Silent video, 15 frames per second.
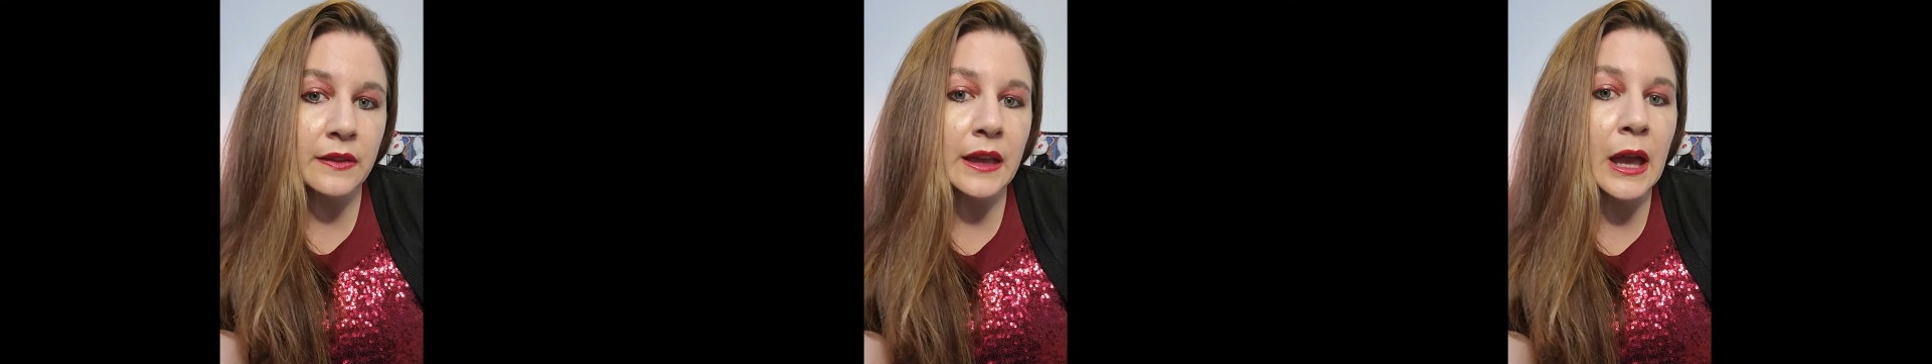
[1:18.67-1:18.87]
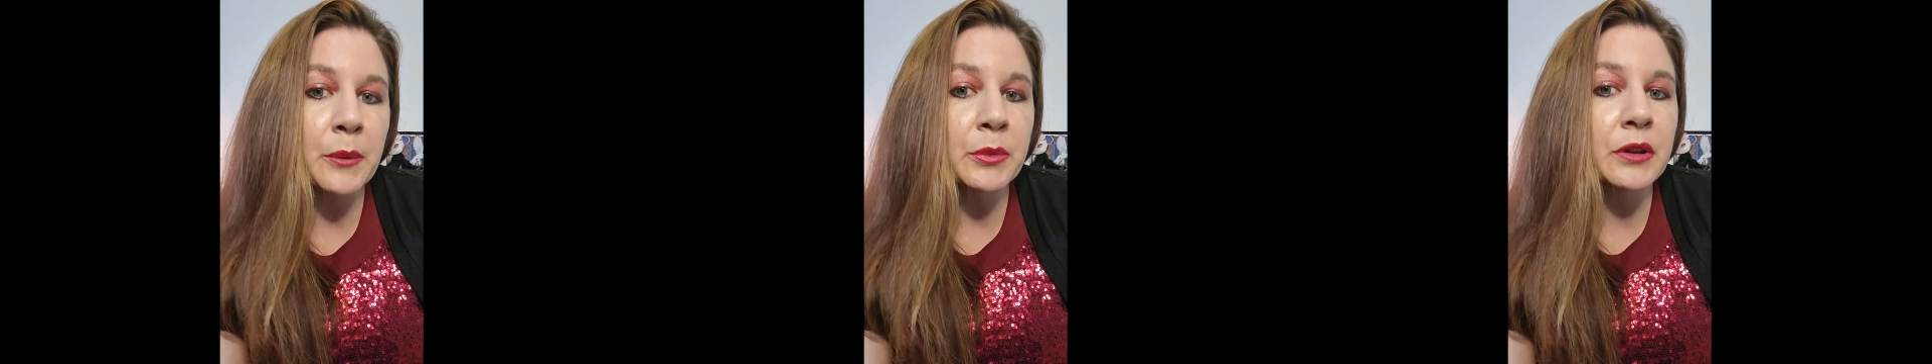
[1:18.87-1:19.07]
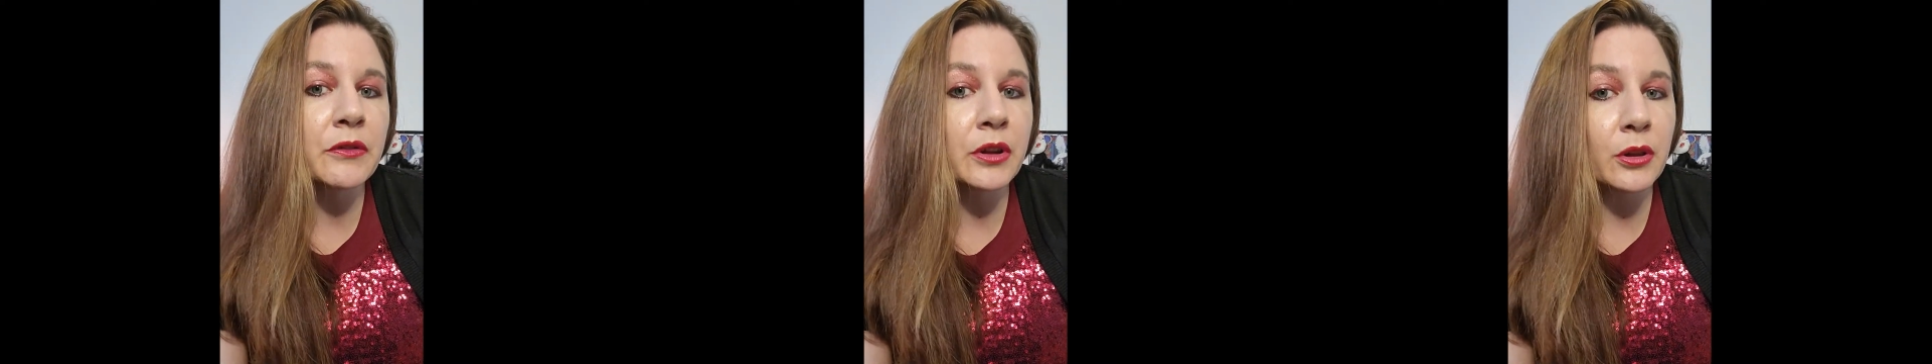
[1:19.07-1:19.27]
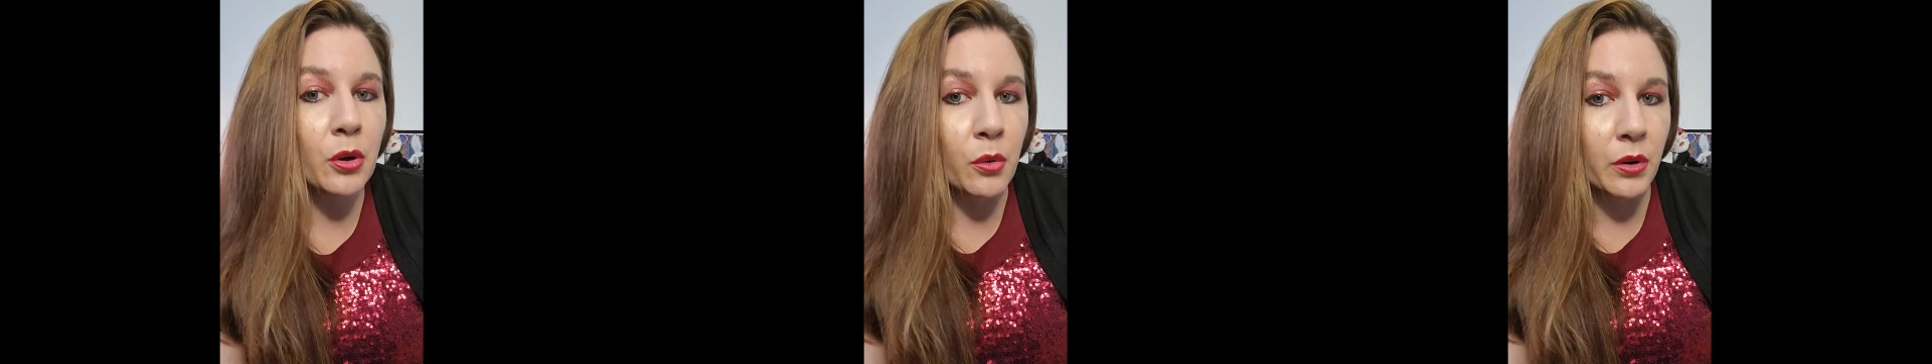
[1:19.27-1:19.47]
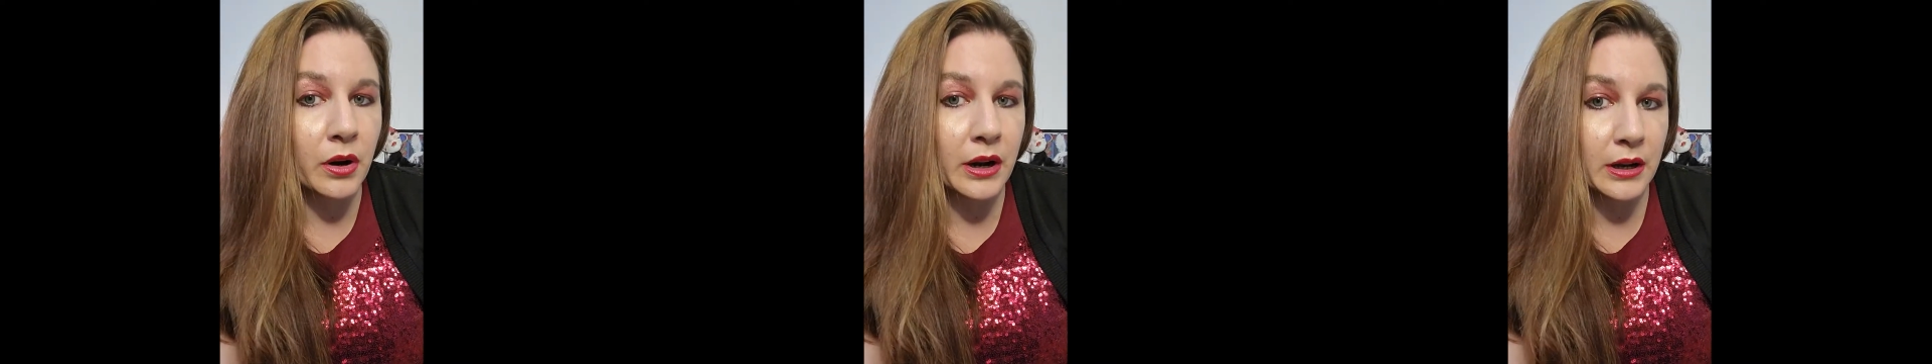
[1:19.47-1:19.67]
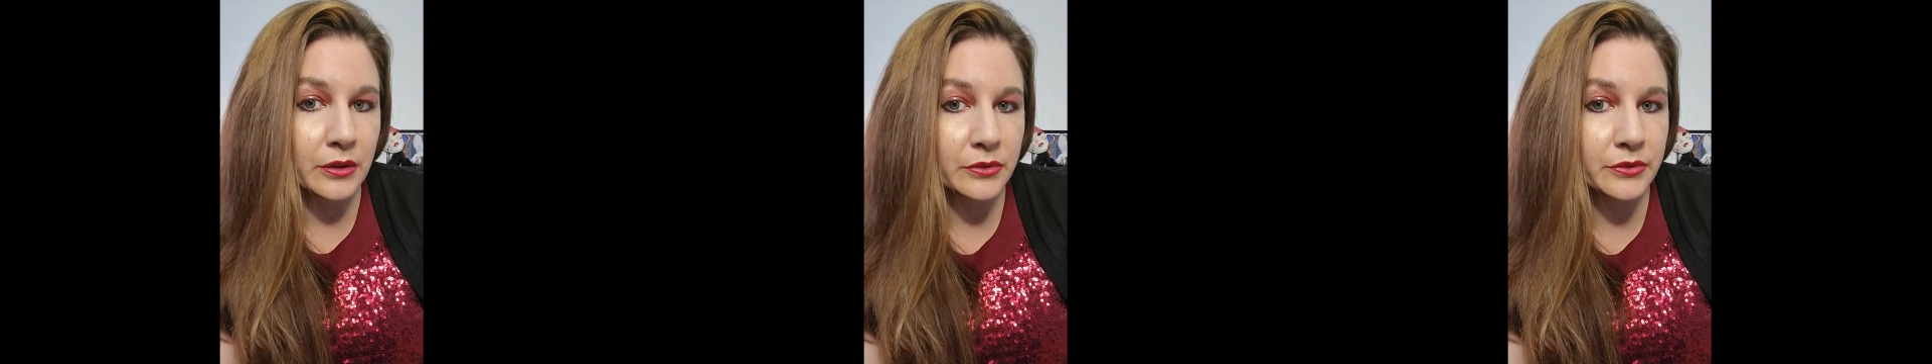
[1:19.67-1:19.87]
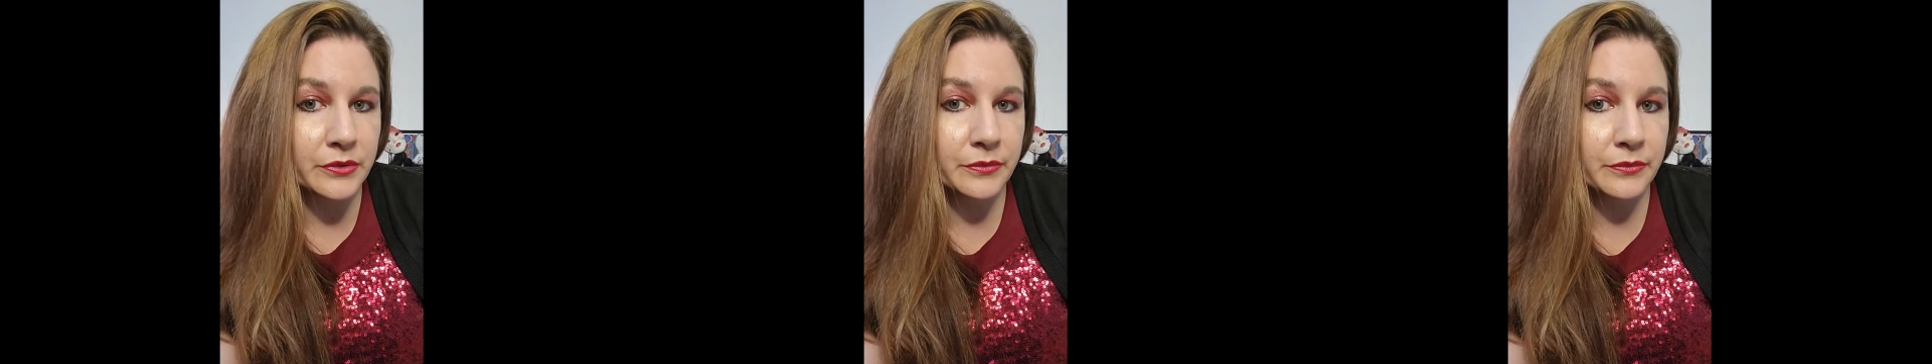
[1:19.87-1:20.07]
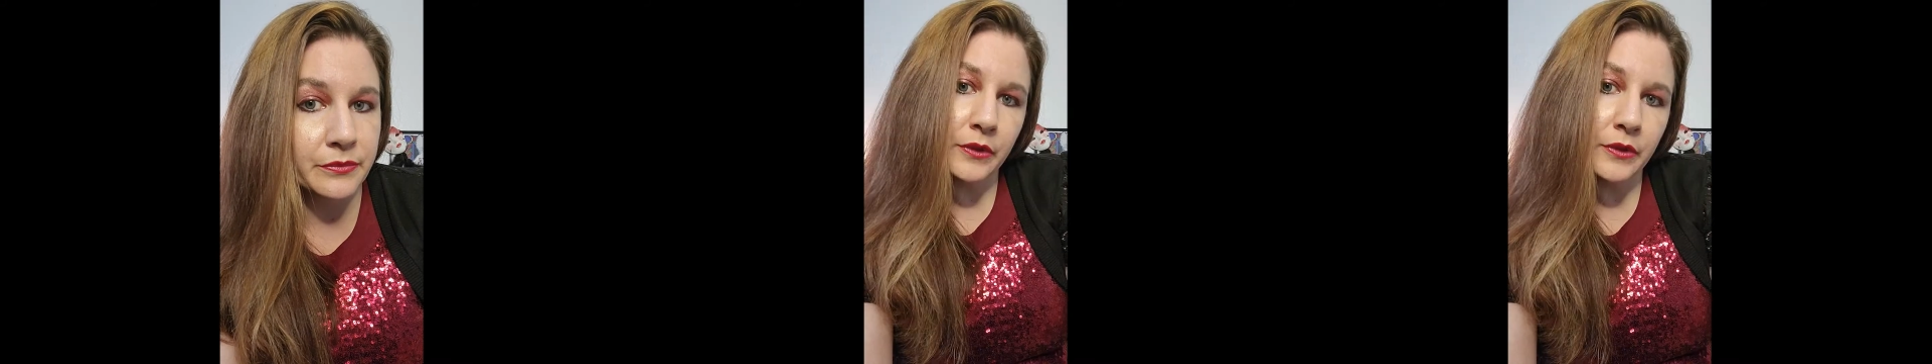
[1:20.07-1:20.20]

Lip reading: the Amityville Horror House.